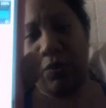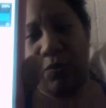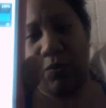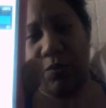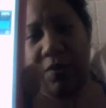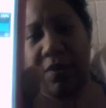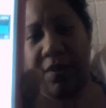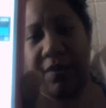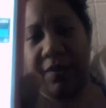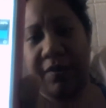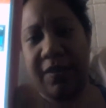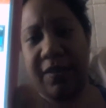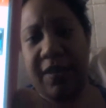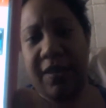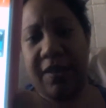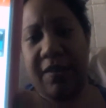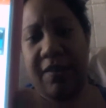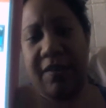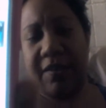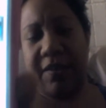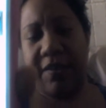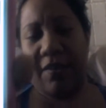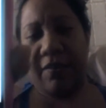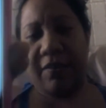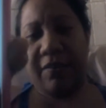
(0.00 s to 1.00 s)
well.
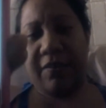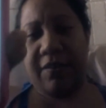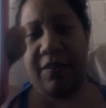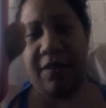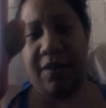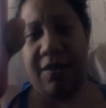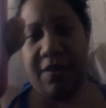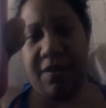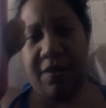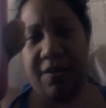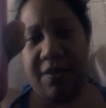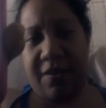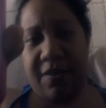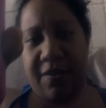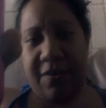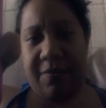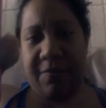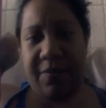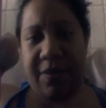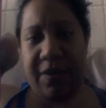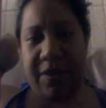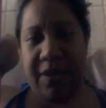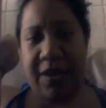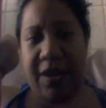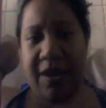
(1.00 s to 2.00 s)

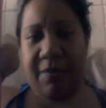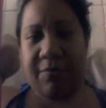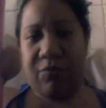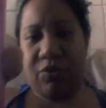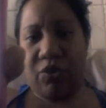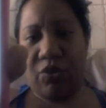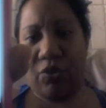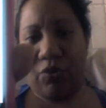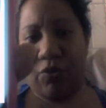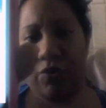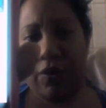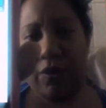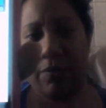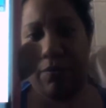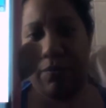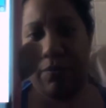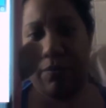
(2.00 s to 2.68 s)
And I'm showing